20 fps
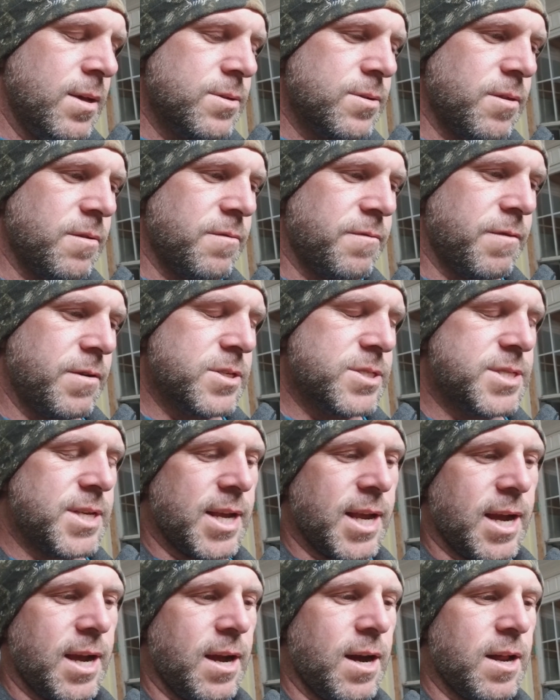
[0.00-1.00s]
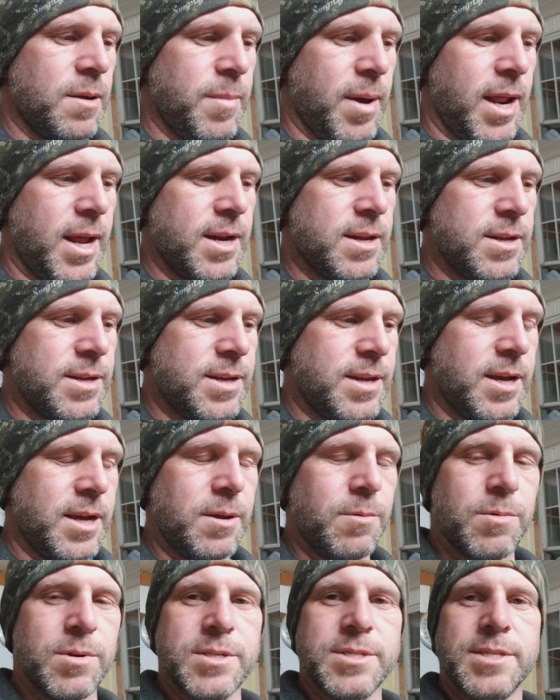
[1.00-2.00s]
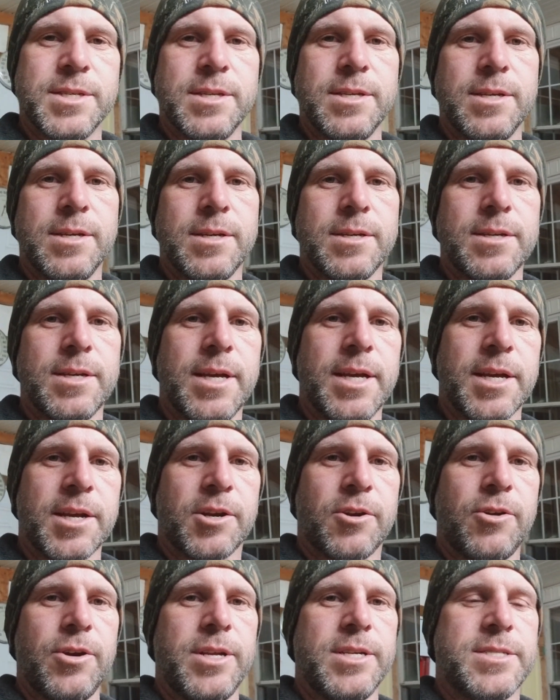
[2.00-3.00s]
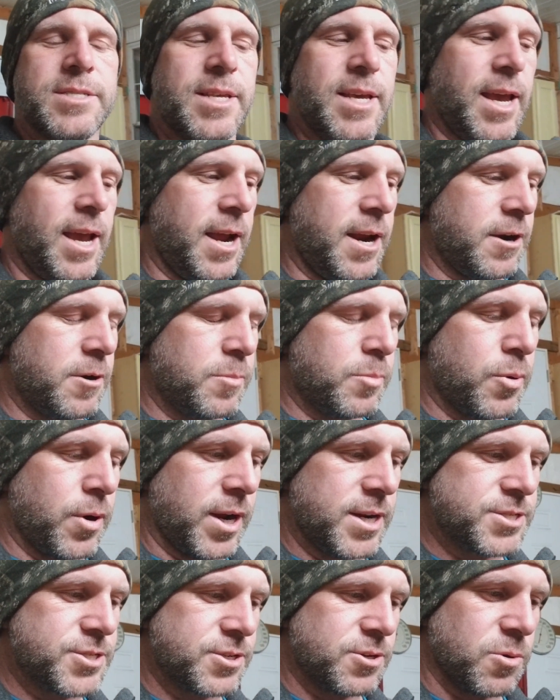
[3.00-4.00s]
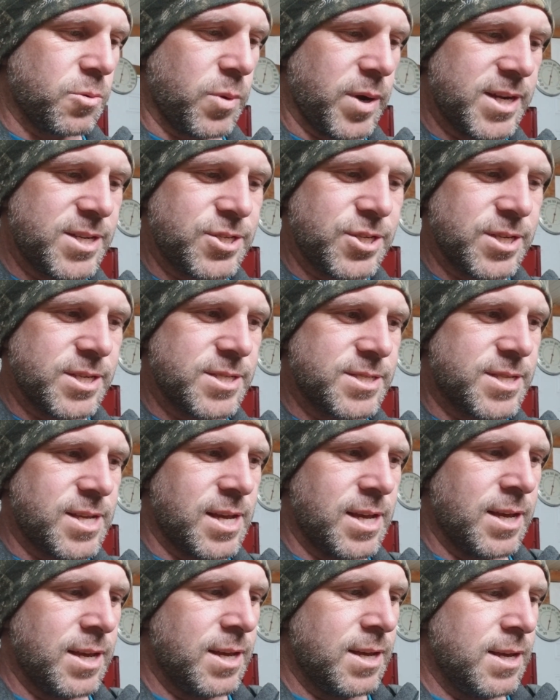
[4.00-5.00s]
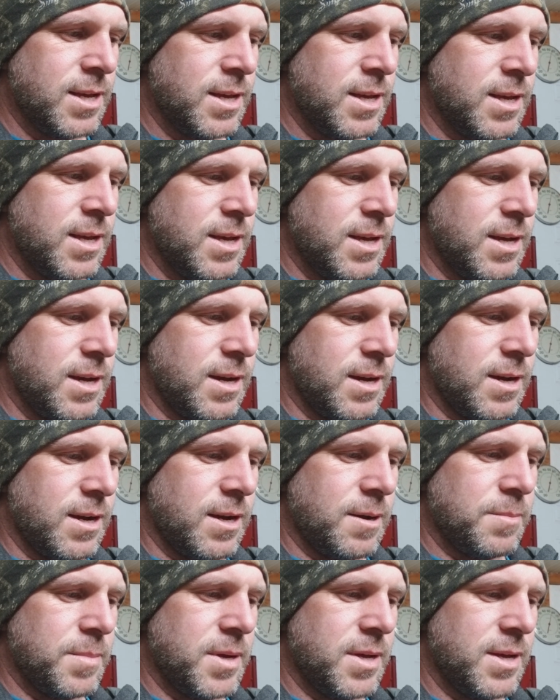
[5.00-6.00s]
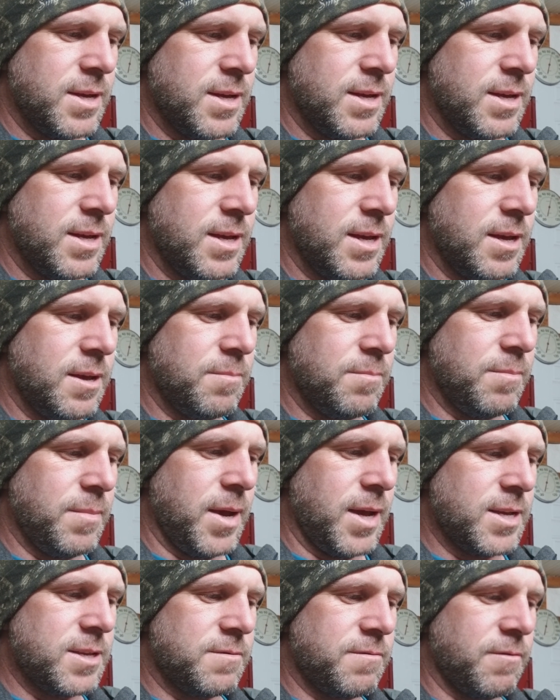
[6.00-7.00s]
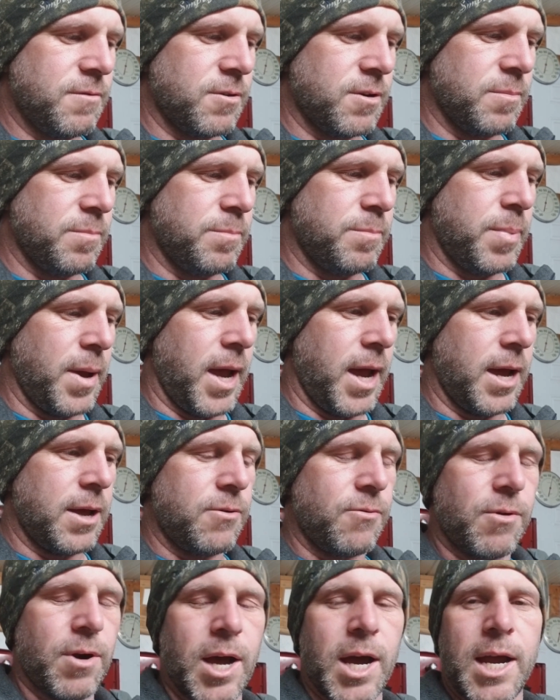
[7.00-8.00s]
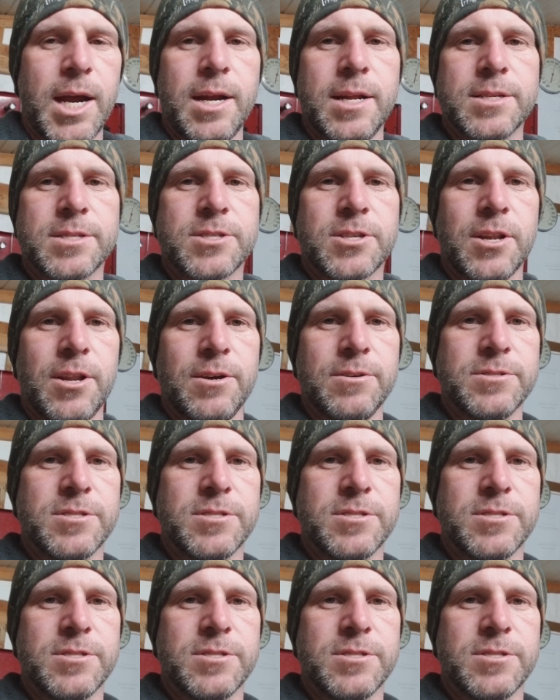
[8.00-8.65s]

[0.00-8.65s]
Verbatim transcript: so the first thing I automatically did was increase the air pressure, which is um, it makes for a bad ride at slow